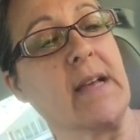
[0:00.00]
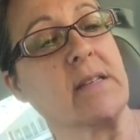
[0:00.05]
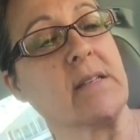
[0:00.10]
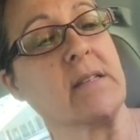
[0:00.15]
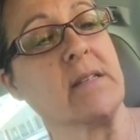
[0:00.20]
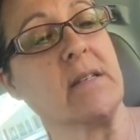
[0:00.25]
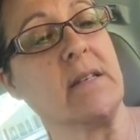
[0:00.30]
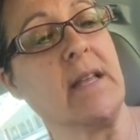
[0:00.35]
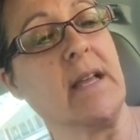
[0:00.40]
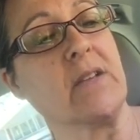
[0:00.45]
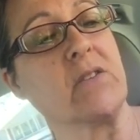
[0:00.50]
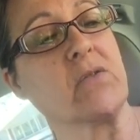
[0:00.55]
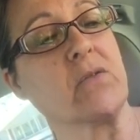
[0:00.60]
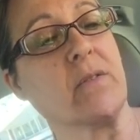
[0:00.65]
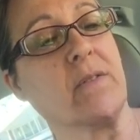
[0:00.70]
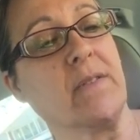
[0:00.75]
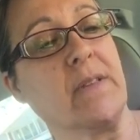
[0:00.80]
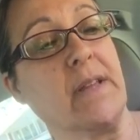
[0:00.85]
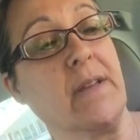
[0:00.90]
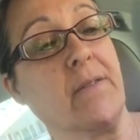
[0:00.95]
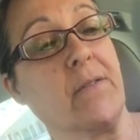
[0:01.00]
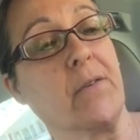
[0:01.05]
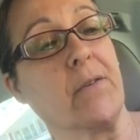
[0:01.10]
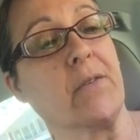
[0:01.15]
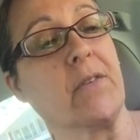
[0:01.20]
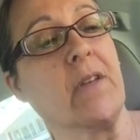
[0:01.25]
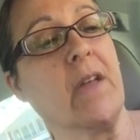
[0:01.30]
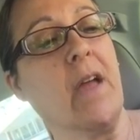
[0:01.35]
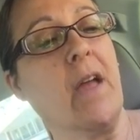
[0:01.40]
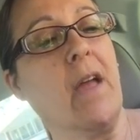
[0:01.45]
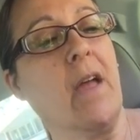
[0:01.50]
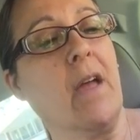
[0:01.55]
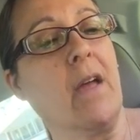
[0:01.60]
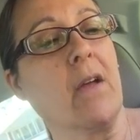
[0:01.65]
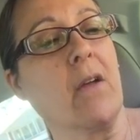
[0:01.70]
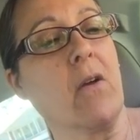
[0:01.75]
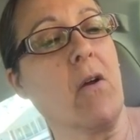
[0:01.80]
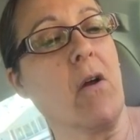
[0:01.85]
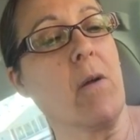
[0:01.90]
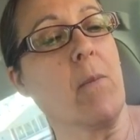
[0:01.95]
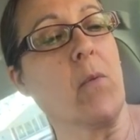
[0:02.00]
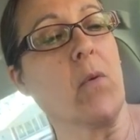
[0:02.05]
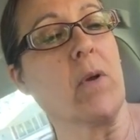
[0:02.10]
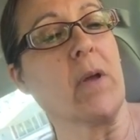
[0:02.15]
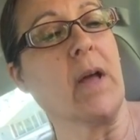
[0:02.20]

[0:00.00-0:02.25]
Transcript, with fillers: acid, natural flavors, caramel